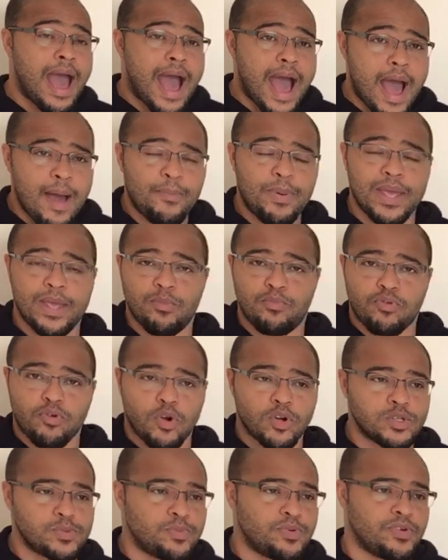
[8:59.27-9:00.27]
happy,
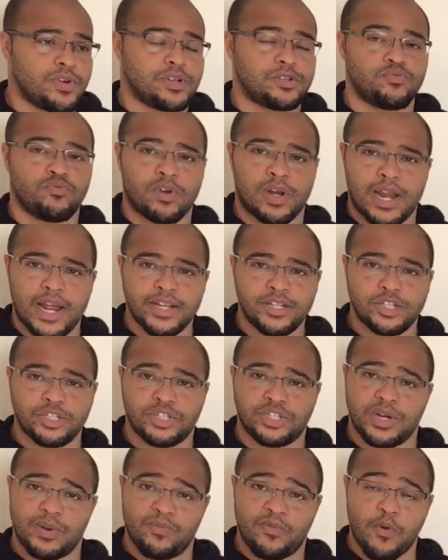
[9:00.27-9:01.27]
prosperous
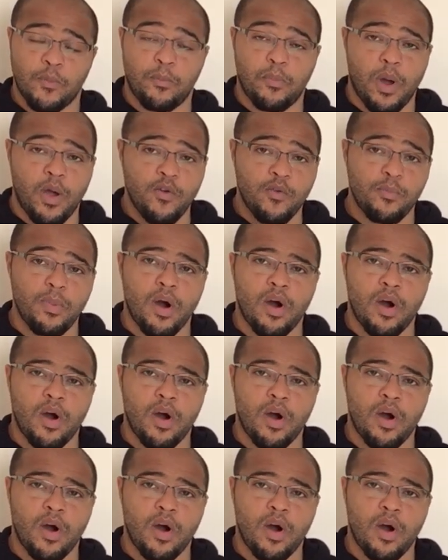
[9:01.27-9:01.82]
relationship for both